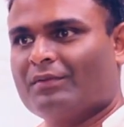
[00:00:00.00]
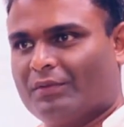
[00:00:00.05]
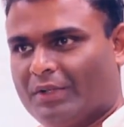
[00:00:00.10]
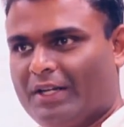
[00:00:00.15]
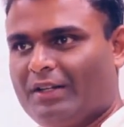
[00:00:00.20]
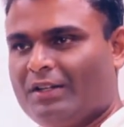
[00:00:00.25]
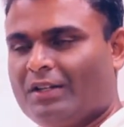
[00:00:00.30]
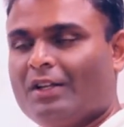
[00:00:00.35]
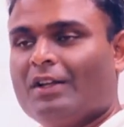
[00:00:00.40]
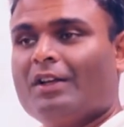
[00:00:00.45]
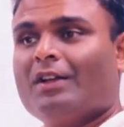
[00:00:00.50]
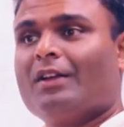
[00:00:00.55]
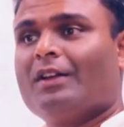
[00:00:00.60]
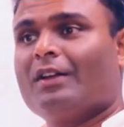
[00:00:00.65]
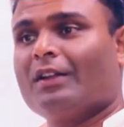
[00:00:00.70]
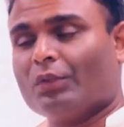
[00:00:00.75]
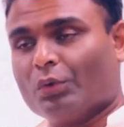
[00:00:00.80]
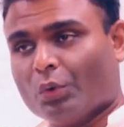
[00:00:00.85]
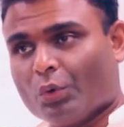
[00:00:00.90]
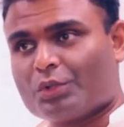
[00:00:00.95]
right?
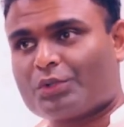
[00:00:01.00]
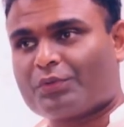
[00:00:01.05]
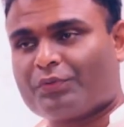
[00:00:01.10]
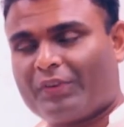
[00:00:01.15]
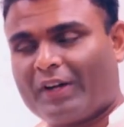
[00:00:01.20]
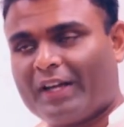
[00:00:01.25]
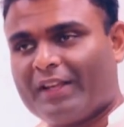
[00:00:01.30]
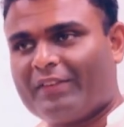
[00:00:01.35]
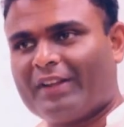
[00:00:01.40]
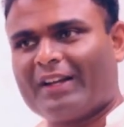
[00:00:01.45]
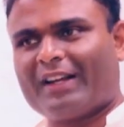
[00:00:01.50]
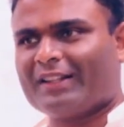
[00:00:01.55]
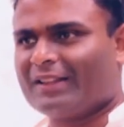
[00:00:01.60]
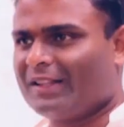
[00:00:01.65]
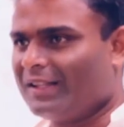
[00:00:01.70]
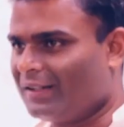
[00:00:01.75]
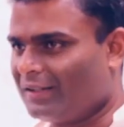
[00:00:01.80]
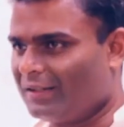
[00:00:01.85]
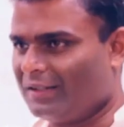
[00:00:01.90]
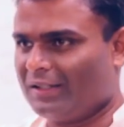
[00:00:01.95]
Those 5, and I
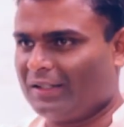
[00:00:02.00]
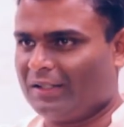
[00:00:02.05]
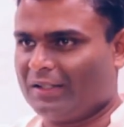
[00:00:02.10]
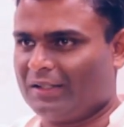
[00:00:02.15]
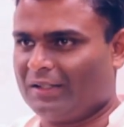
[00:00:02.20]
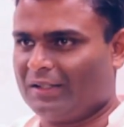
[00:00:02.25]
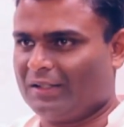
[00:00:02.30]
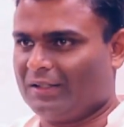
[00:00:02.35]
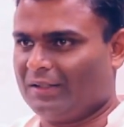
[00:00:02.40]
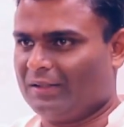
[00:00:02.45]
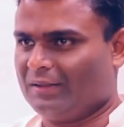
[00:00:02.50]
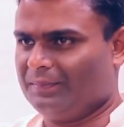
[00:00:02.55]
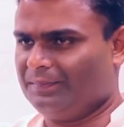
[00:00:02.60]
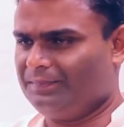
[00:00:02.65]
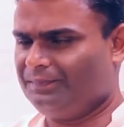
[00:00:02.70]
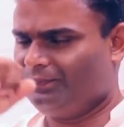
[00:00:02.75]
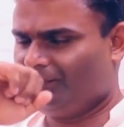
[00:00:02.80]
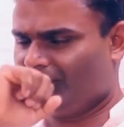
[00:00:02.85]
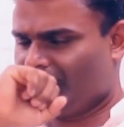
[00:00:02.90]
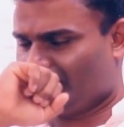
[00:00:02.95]
think the
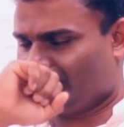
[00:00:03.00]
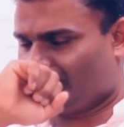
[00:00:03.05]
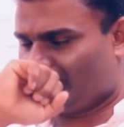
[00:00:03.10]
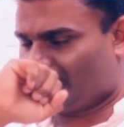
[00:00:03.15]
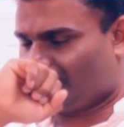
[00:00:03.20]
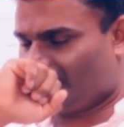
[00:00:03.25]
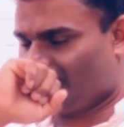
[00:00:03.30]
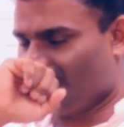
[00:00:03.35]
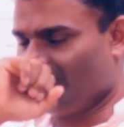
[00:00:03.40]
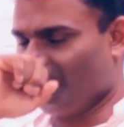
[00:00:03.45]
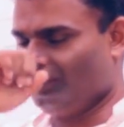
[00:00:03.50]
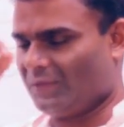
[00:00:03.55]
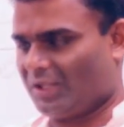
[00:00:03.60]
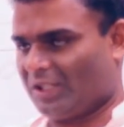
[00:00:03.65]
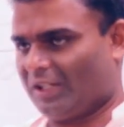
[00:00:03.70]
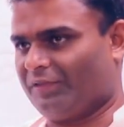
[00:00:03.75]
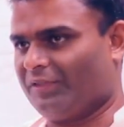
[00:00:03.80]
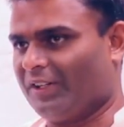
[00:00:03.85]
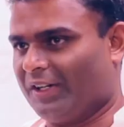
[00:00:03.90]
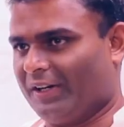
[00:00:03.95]

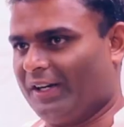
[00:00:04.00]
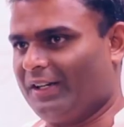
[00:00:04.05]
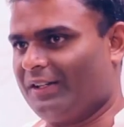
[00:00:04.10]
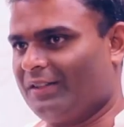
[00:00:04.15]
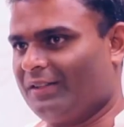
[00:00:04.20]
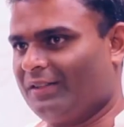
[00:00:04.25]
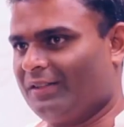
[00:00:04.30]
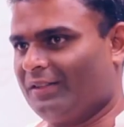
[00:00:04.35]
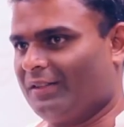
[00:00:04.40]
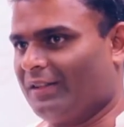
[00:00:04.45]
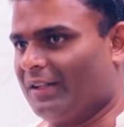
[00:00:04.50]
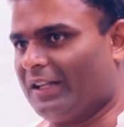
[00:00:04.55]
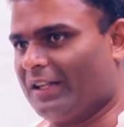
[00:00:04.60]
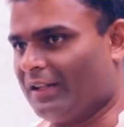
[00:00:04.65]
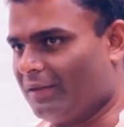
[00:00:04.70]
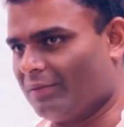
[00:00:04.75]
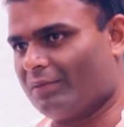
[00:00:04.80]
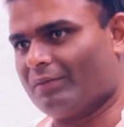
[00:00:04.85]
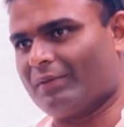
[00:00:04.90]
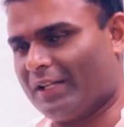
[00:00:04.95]
Shafni, right?
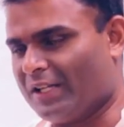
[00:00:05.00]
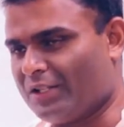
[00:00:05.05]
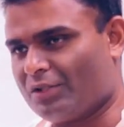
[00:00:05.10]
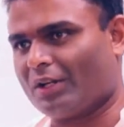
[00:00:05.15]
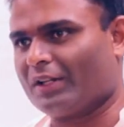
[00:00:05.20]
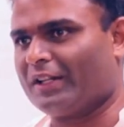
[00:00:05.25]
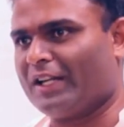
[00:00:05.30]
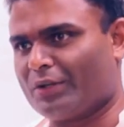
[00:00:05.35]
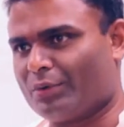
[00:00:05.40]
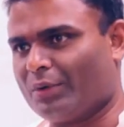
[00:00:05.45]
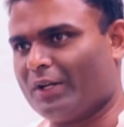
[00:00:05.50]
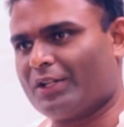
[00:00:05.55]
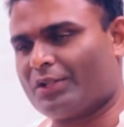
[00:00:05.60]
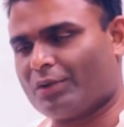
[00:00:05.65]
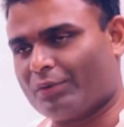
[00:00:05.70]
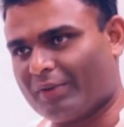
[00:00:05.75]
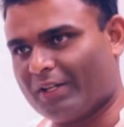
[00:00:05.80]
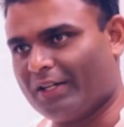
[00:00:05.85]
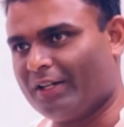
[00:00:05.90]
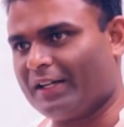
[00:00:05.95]
He's not there today,
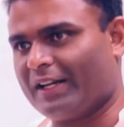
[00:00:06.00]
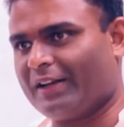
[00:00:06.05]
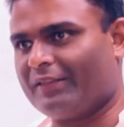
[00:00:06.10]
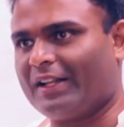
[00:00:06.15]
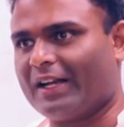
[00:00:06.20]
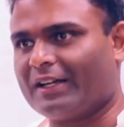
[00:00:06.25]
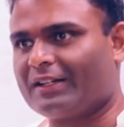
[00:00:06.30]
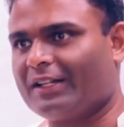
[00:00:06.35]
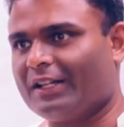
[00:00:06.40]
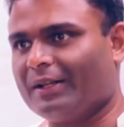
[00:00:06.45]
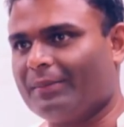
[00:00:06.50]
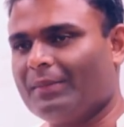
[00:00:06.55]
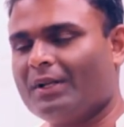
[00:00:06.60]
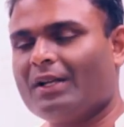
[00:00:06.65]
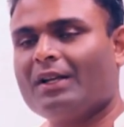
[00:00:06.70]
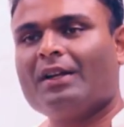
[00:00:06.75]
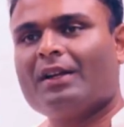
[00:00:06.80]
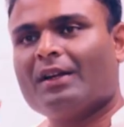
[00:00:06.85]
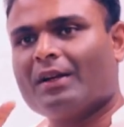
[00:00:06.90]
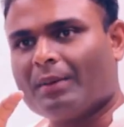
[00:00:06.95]
so we didn't have that team.
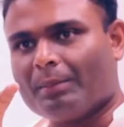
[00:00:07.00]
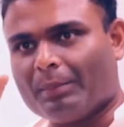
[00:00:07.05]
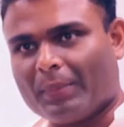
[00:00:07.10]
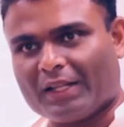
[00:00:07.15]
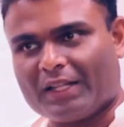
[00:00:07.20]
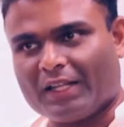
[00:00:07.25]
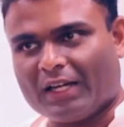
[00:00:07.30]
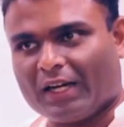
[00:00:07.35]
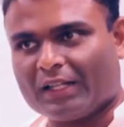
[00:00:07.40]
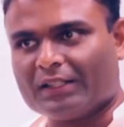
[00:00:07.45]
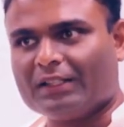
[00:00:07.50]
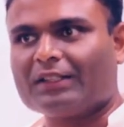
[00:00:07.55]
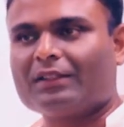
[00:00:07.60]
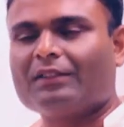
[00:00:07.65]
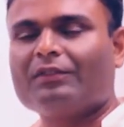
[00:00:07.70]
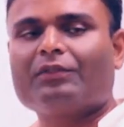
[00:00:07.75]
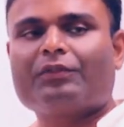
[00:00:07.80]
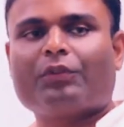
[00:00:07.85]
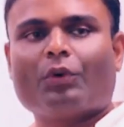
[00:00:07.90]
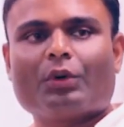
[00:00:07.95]
But the
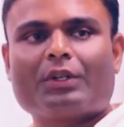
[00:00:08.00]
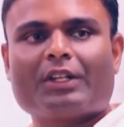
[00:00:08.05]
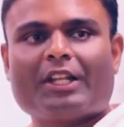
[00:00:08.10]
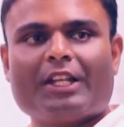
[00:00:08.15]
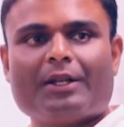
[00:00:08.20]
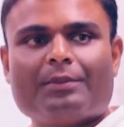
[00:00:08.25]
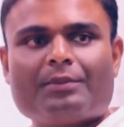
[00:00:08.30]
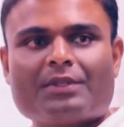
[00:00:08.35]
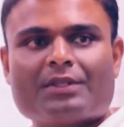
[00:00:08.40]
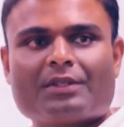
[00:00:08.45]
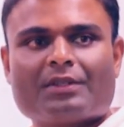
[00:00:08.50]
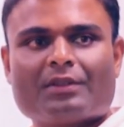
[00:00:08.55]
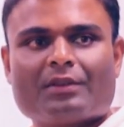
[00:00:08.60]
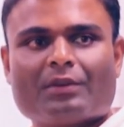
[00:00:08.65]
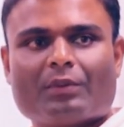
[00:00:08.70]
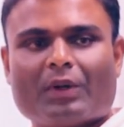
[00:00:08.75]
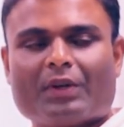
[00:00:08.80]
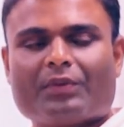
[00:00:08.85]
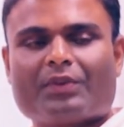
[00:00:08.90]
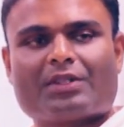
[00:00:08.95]
other 4 teams,
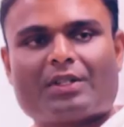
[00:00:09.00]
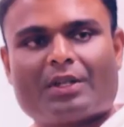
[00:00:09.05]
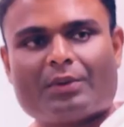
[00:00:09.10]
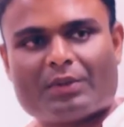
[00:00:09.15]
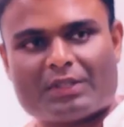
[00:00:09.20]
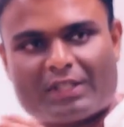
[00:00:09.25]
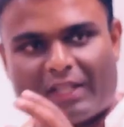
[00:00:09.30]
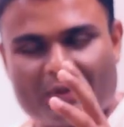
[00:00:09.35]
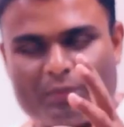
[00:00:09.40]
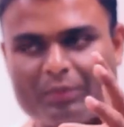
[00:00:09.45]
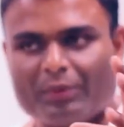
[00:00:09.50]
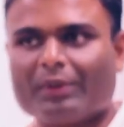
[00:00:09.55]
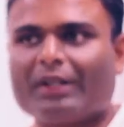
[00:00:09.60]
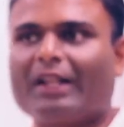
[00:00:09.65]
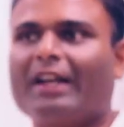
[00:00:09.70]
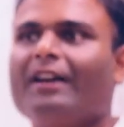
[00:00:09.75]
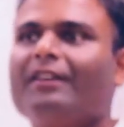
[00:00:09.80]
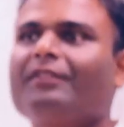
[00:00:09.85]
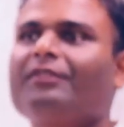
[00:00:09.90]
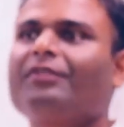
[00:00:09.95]
what we said was, hey, we
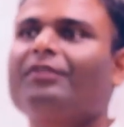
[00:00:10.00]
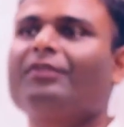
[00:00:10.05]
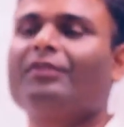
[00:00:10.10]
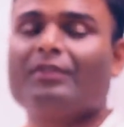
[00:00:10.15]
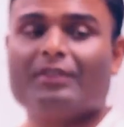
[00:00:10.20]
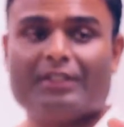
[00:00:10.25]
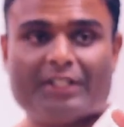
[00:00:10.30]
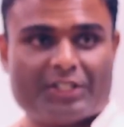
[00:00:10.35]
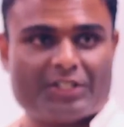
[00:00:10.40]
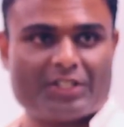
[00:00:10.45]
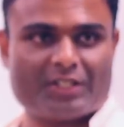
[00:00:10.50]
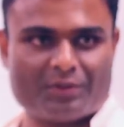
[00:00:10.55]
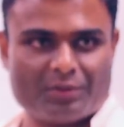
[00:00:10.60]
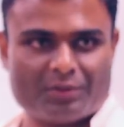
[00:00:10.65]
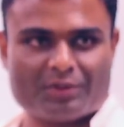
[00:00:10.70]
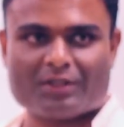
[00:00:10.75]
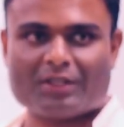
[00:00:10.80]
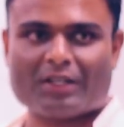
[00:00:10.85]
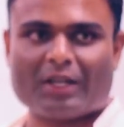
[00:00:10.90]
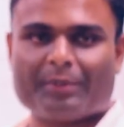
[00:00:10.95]
will have Digit,
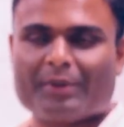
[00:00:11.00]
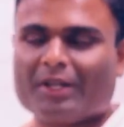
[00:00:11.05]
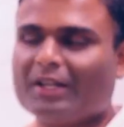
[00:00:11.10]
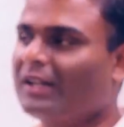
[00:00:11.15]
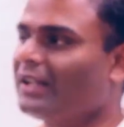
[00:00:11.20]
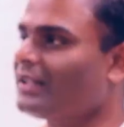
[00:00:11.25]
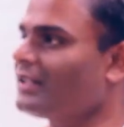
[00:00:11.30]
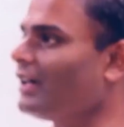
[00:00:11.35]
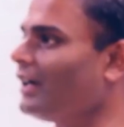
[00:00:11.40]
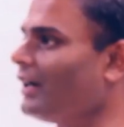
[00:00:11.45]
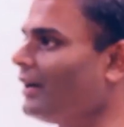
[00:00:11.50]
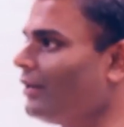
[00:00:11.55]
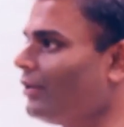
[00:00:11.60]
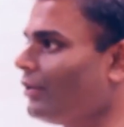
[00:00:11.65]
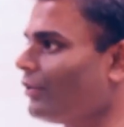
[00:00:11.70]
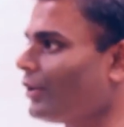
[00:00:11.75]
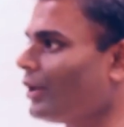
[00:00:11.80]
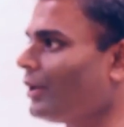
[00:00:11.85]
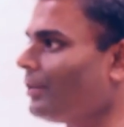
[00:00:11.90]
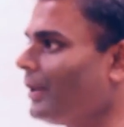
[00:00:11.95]
who's coming in as our
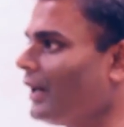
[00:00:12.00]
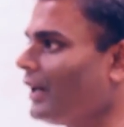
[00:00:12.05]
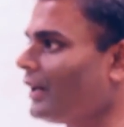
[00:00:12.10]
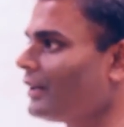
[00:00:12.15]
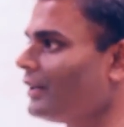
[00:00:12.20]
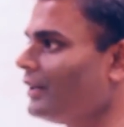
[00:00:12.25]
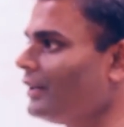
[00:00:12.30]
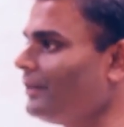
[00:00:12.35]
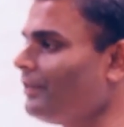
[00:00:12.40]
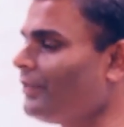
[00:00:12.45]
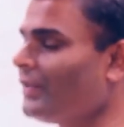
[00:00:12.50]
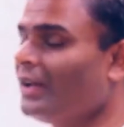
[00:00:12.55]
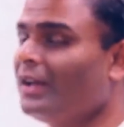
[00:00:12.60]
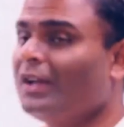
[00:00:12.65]
overall partner,